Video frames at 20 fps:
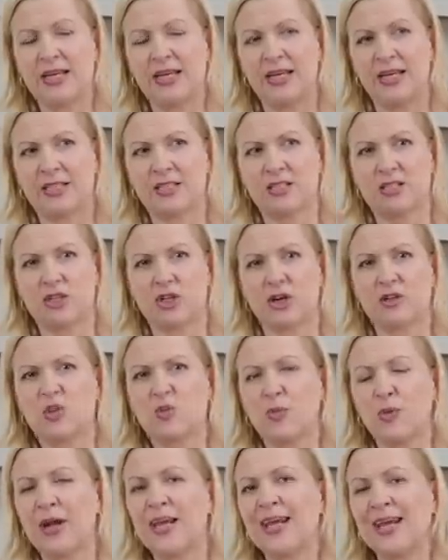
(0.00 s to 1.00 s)
it starts
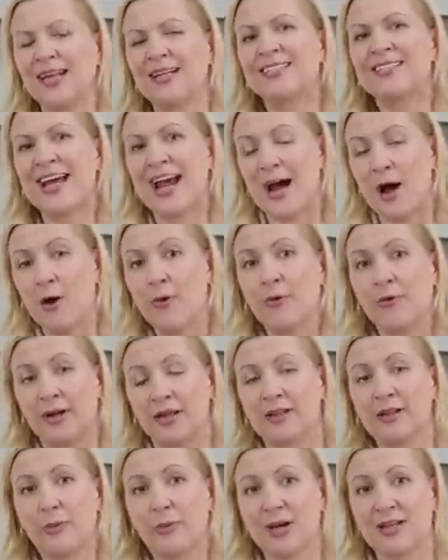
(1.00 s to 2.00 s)
breaking down
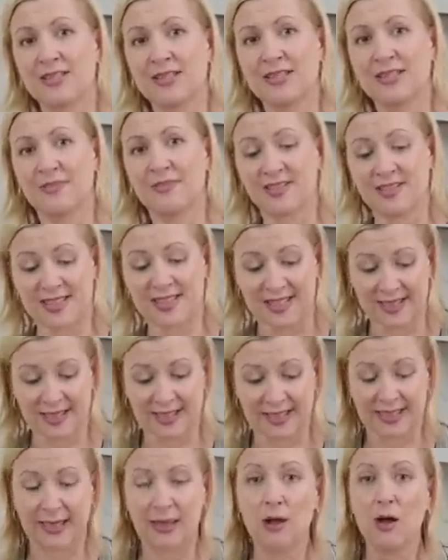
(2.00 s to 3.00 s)
in the presence of
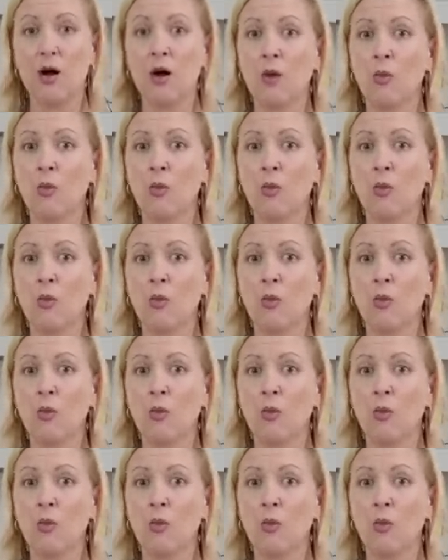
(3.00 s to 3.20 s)
acidity,